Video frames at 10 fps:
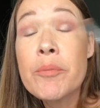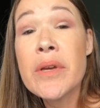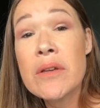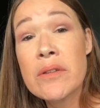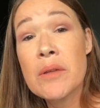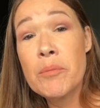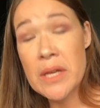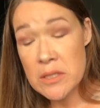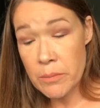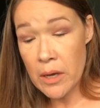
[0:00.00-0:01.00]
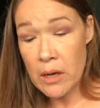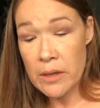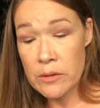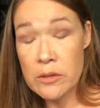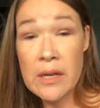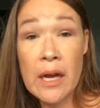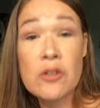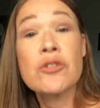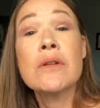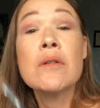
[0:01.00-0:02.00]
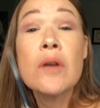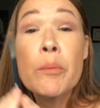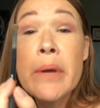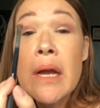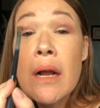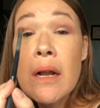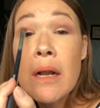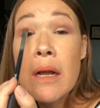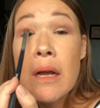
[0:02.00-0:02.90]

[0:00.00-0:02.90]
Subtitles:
because it makes my eyelid actually look bigger